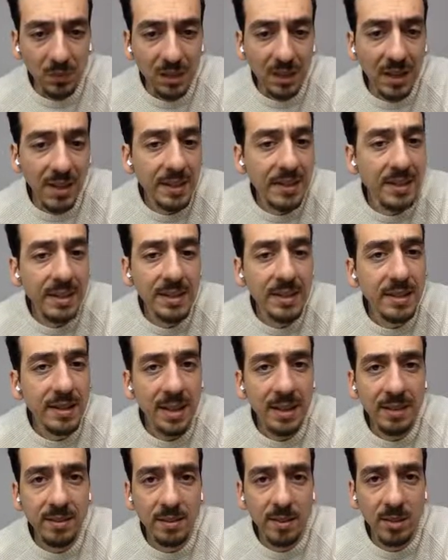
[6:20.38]
And in the
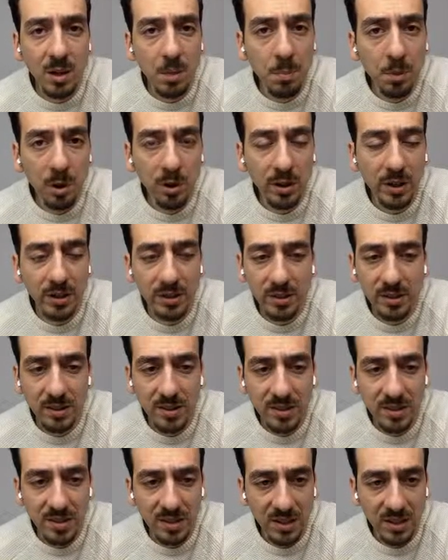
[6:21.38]
end, the market
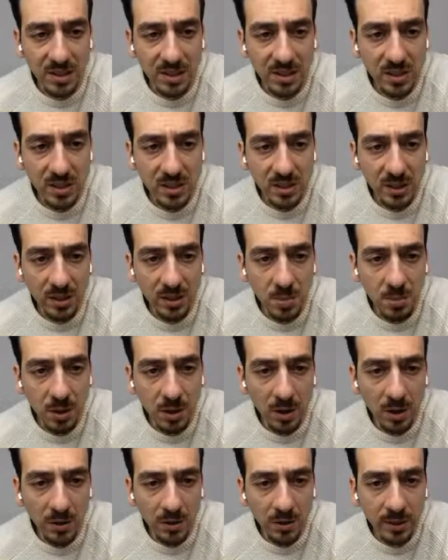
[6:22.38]
decides the
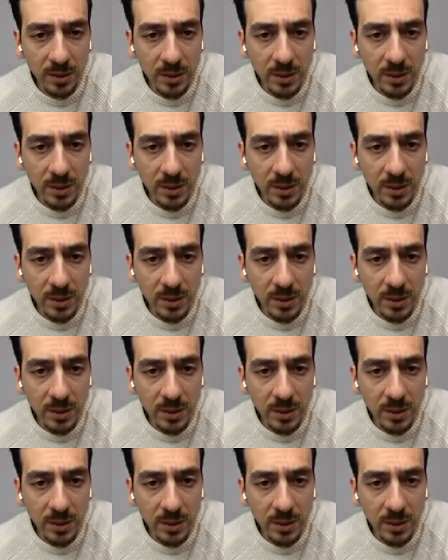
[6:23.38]
demand.